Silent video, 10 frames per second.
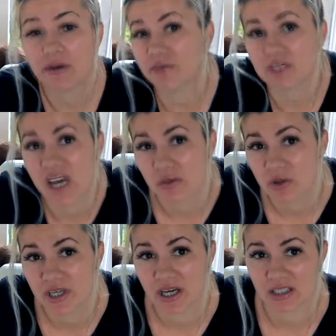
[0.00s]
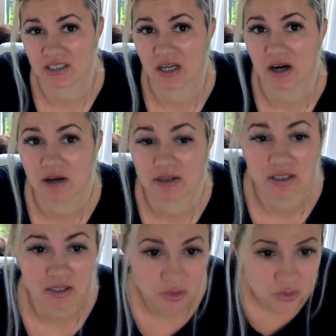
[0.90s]
every time with the hairstyle how
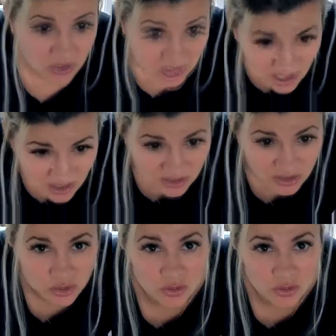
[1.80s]
it is, you start it,